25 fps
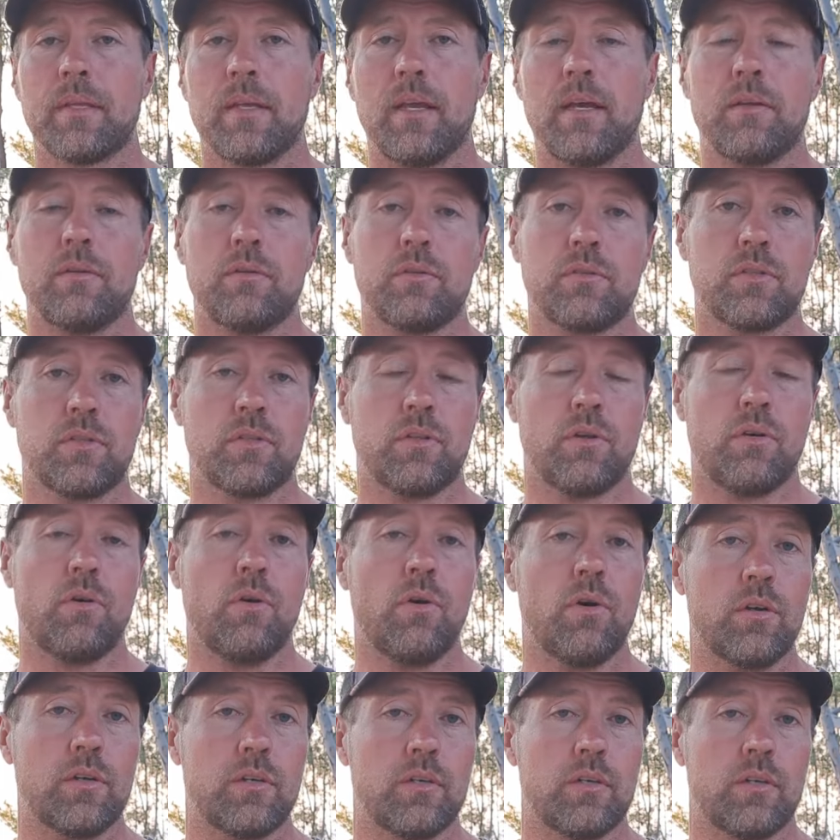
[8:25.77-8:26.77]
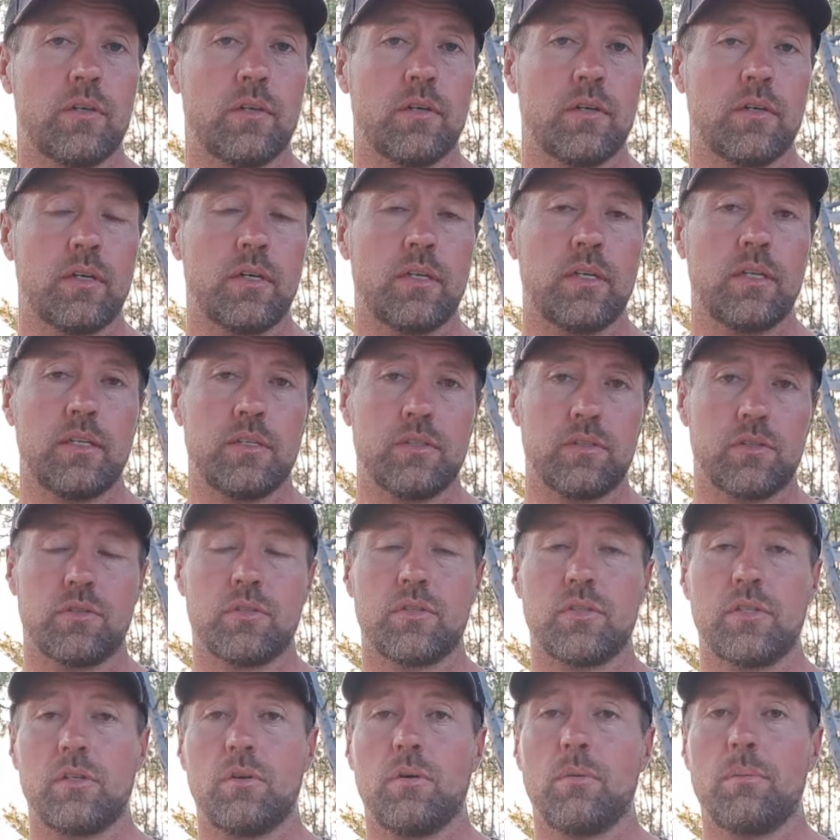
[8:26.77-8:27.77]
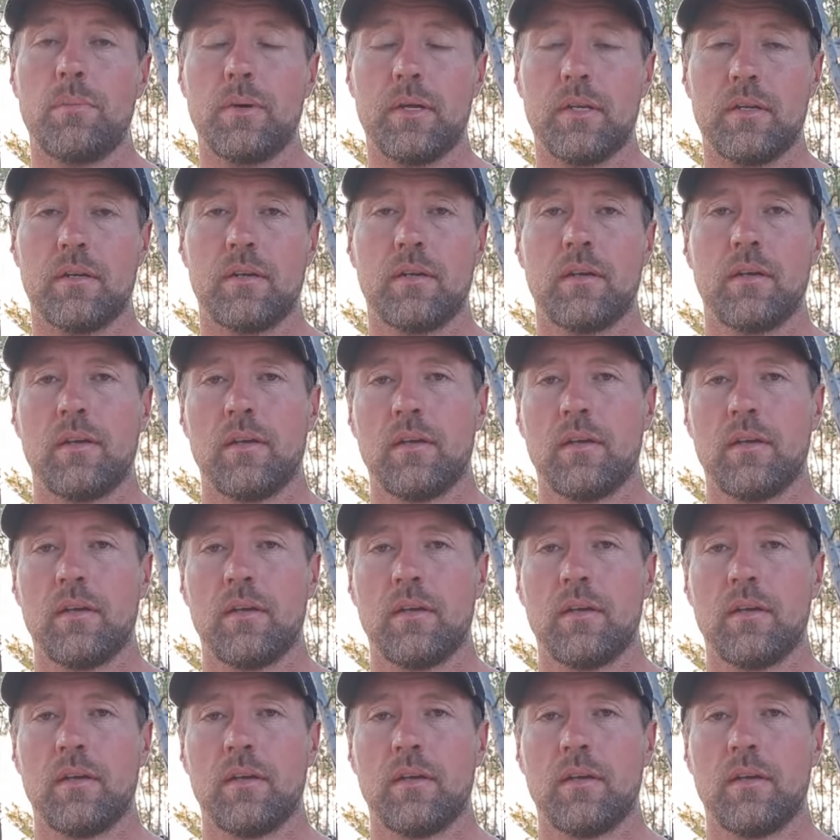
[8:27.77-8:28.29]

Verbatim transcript: and also the harder it is to see your pin.